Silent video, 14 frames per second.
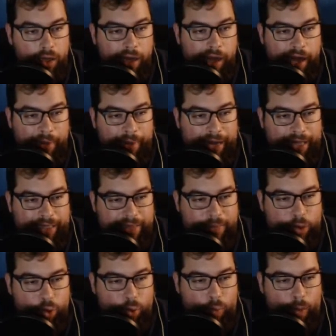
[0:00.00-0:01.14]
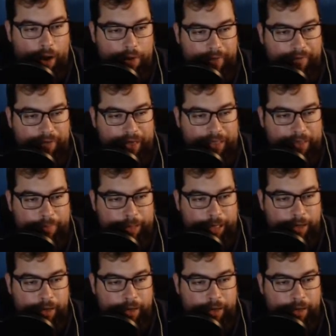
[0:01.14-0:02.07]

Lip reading: Hey, we got some cool water effects up here.